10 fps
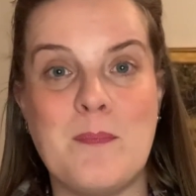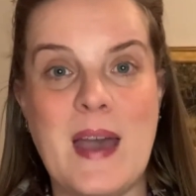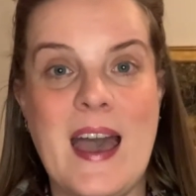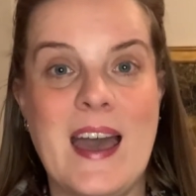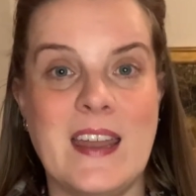
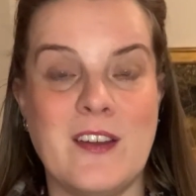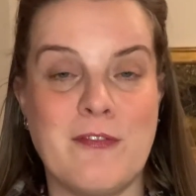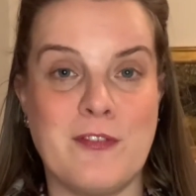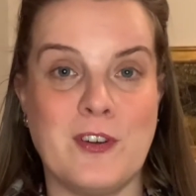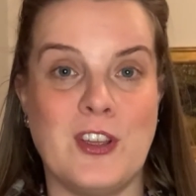bad
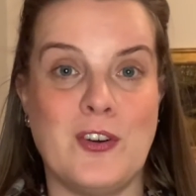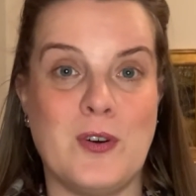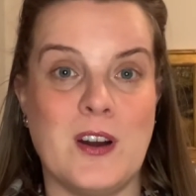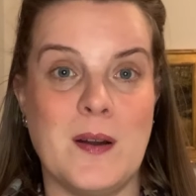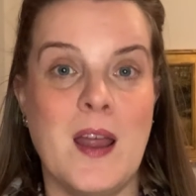for
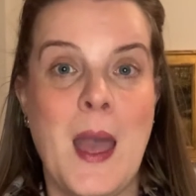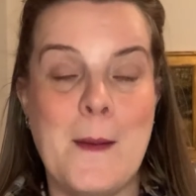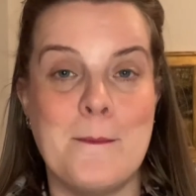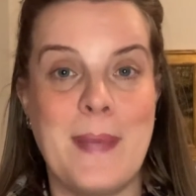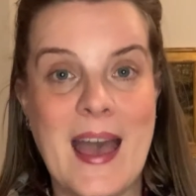your
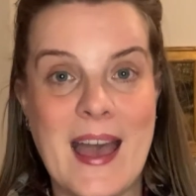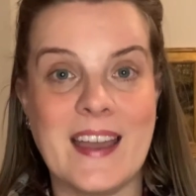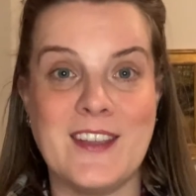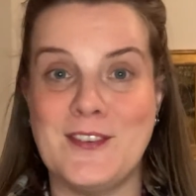back,